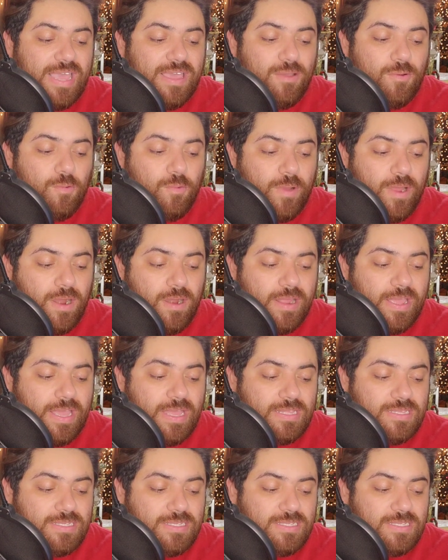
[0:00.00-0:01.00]
where
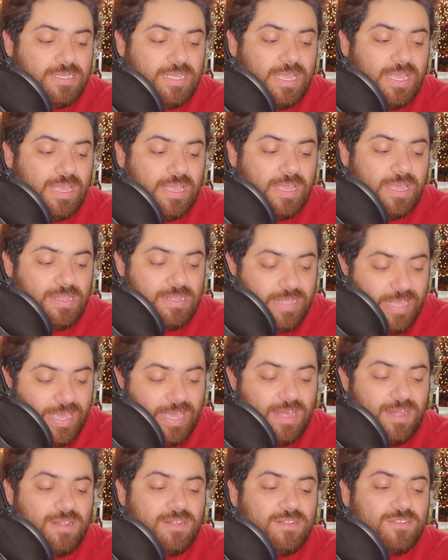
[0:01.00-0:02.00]
it's
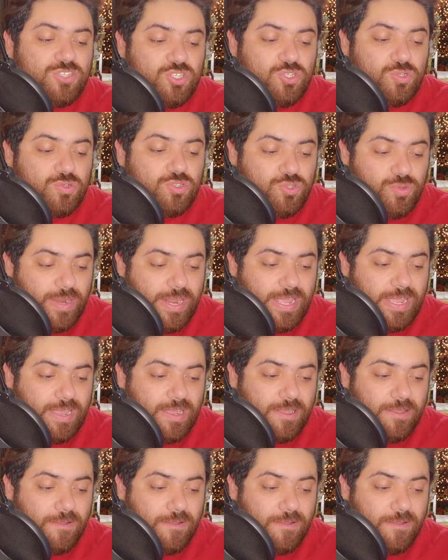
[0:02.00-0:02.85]
illegal to drink.